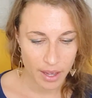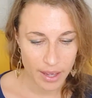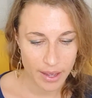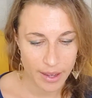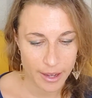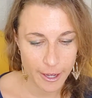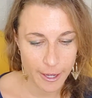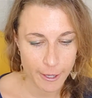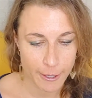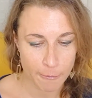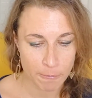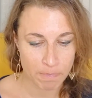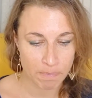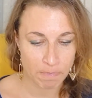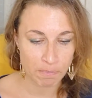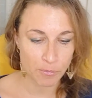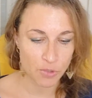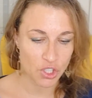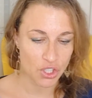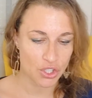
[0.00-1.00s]

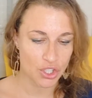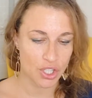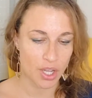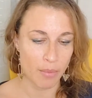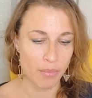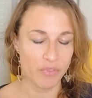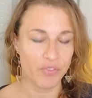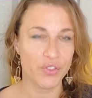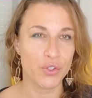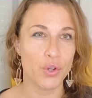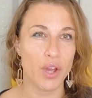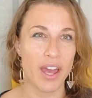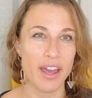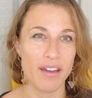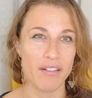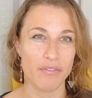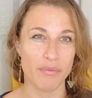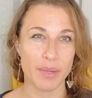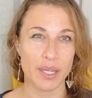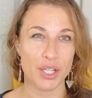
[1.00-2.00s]
Some of you
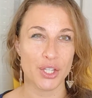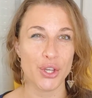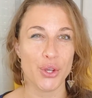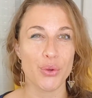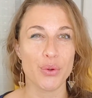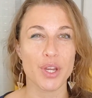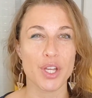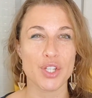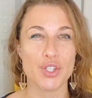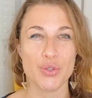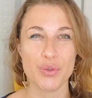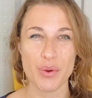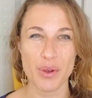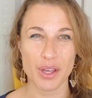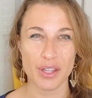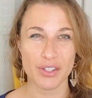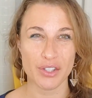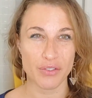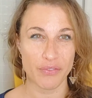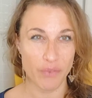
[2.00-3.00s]
have been going through
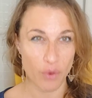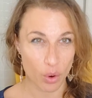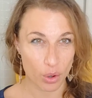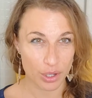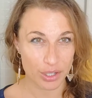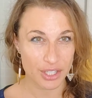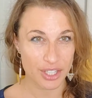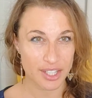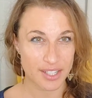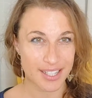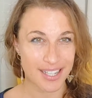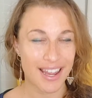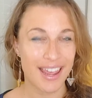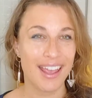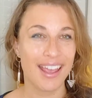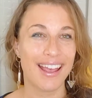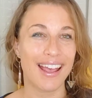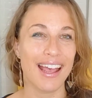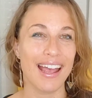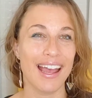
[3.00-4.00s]
a divorce
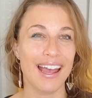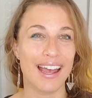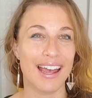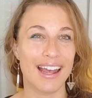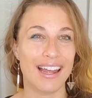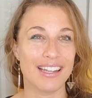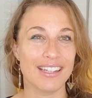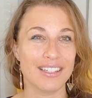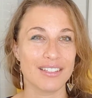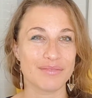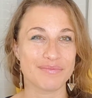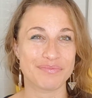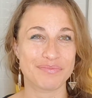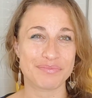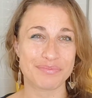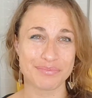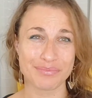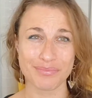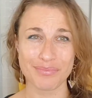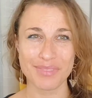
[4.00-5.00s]
and
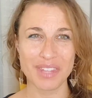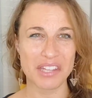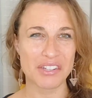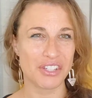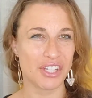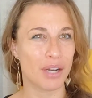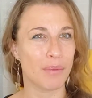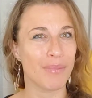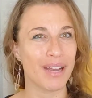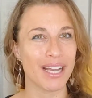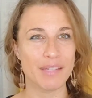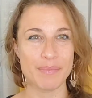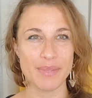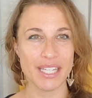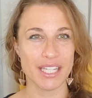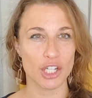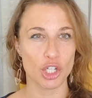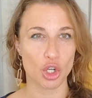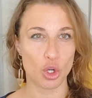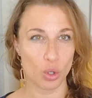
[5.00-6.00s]
there might
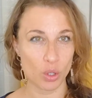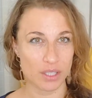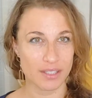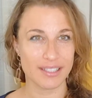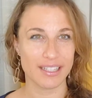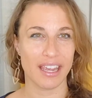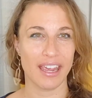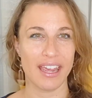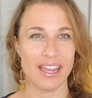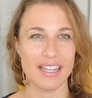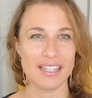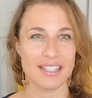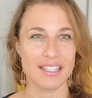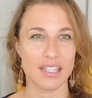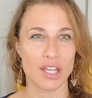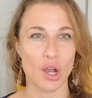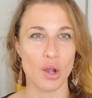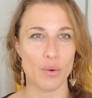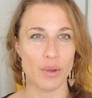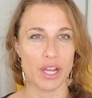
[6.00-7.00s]
be a court case
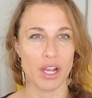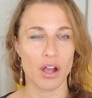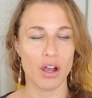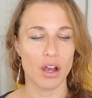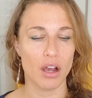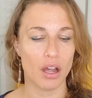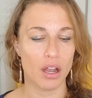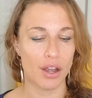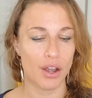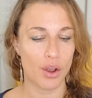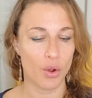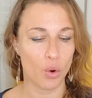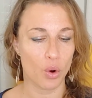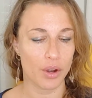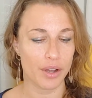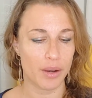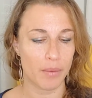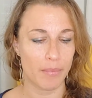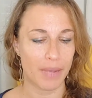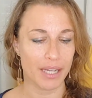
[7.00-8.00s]
going on,
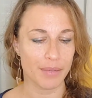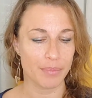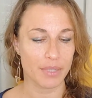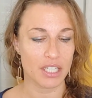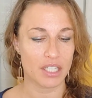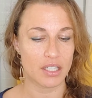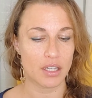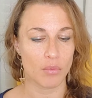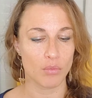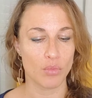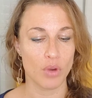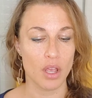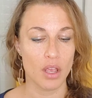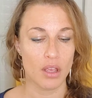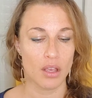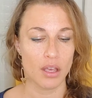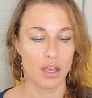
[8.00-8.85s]
or there might be some